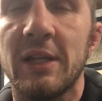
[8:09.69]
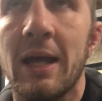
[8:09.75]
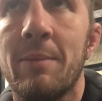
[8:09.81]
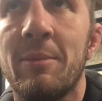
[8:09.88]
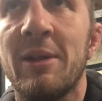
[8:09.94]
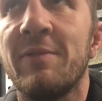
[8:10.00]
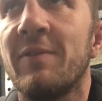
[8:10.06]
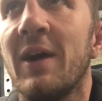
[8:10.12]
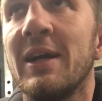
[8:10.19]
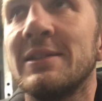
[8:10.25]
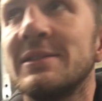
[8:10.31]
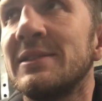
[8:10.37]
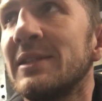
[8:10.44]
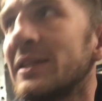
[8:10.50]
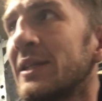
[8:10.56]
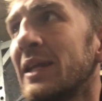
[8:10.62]
How many
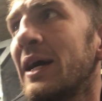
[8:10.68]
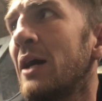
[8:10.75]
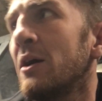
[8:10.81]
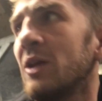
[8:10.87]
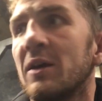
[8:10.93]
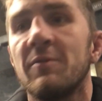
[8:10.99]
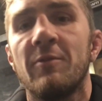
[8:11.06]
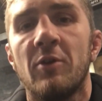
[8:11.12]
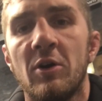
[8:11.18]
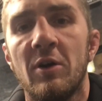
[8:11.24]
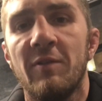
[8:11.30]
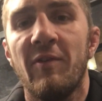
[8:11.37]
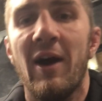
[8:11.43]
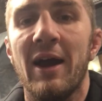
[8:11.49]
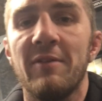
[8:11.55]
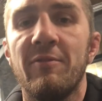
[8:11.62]
fights has he had now? Like four or
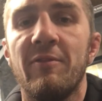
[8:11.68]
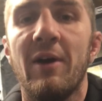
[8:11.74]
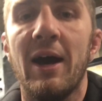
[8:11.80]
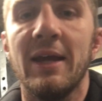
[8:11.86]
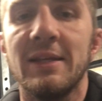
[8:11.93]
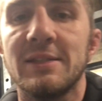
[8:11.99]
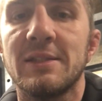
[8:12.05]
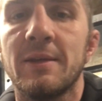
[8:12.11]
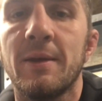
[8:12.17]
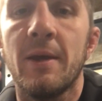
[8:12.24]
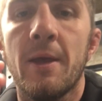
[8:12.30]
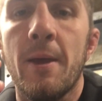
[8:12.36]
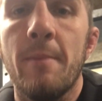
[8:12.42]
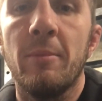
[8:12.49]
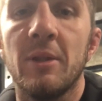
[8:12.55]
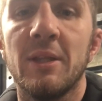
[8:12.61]
five fights.
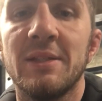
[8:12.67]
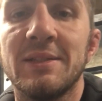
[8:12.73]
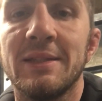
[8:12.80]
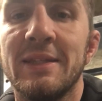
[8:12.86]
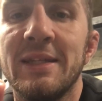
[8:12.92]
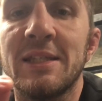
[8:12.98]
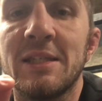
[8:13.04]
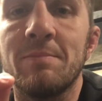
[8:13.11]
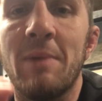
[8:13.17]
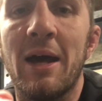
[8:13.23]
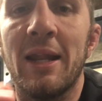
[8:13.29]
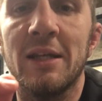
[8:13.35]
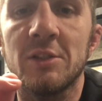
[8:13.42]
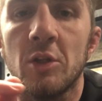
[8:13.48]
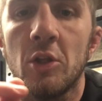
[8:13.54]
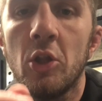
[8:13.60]
But listen, this man
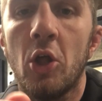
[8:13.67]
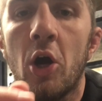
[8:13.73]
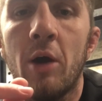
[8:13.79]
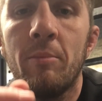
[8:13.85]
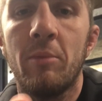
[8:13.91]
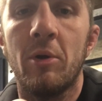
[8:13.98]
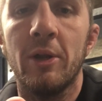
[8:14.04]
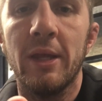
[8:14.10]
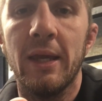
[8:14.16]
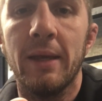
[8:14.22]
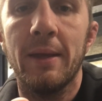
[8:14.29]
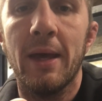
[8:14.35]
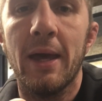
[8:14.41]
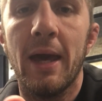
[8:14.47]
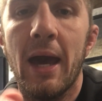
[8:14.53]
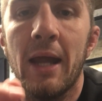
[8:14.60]
has a lot of money
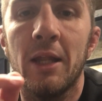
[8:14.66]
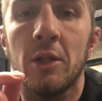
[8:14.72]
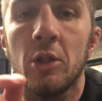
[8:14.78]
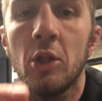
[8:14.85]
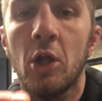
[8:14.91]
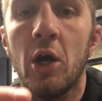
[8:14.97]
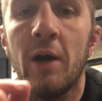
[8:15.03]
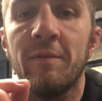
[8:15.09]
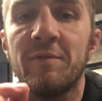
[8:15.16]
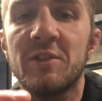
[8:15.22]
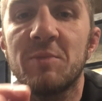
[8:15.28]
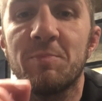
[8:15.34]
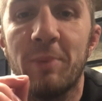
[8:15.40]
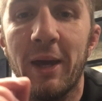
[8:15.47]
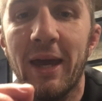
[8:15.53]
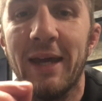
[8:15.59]
and a lot of
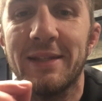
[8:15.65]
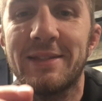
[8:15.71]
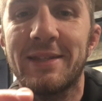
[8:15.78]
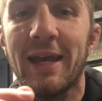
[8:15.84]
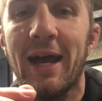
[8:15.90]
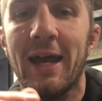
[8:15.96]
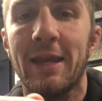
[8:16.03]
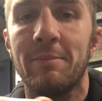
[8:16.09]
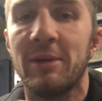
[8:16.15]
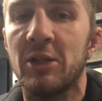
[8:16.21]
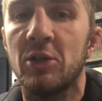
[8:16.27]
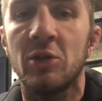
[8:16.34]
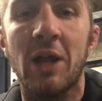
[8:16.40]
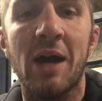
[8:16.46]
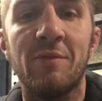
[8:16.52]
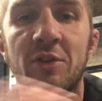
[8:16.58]
spare time. He
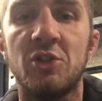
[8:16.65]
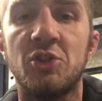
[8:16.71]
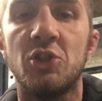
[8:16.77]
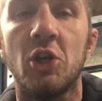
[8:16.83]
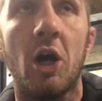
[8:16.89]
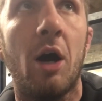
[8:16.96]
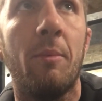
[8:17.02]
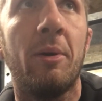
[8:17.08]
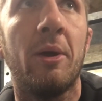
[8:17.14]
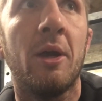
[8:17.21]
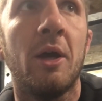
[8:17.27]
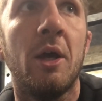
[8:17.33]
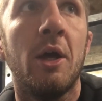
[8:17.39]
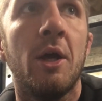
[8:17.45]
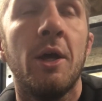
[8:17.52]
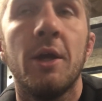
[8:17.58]
doesn't have a job.
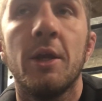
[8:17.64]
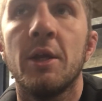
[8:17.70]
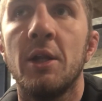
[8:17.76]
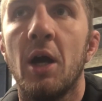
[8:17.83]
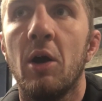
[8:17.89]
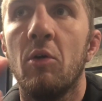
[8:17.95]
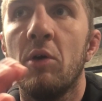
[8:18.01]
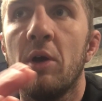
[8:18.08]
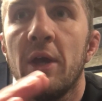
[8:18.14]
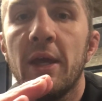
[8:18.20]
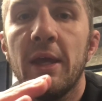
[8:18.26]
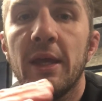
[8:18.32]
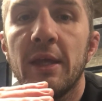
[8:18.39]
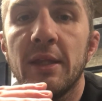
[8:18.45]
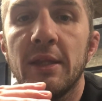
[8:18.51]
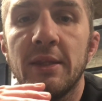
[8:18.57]
You know,
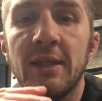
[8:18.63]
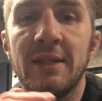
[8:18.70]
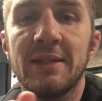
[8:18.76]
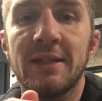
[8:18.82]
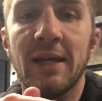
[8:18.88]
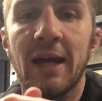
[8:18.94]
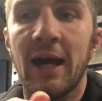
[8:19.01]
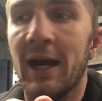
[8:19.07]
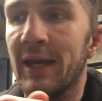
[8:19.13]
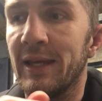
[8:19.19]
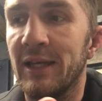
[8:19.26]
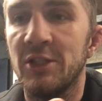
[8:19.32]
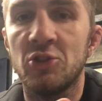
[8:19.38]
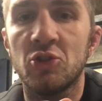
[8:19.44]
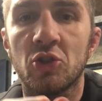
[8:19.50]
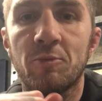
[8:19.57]
this guy
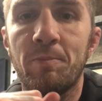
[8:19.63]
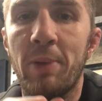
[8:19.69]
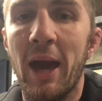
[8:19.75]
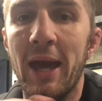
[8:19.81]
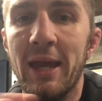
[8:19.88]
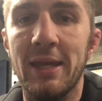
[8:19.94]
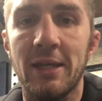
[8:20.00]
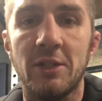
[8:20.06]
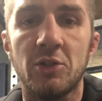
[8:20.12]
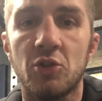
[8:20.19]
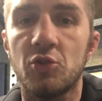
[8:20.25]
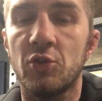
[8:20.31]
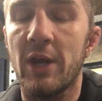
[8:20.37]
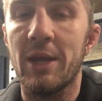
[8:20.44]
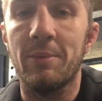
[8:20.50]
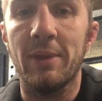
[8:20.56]
is just paying to
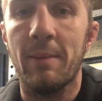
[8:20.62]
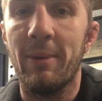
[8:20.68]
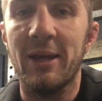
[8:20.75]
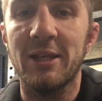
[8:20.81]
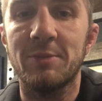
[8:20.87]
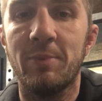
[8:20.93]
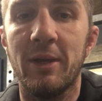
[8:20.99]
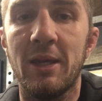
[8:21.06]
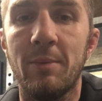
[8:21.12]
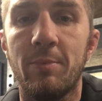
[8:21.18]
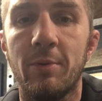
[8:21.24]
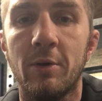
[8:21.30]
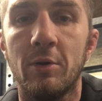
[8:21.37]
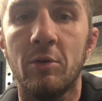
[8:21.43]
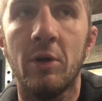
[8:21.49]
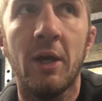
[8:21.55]
train with the best
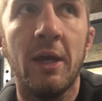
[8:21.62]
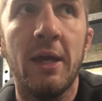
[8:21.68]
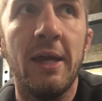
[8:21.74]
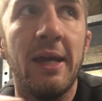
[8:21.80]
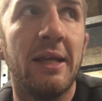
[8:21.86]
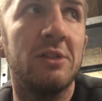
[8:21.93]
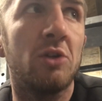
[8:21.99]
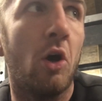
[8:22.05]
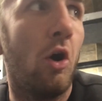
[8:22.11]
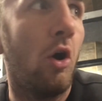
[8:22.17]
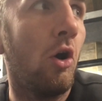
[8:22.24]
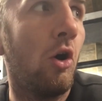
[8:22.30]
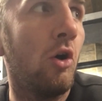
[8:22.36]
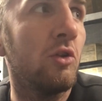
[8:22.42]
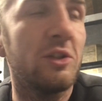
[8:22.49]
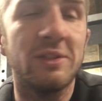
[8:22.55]
people. He's got
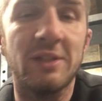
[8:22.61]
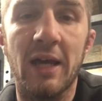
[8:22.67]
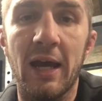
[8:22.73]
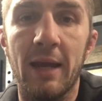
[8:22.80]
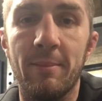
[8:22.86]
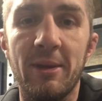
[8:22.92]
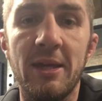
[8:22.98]
all the time.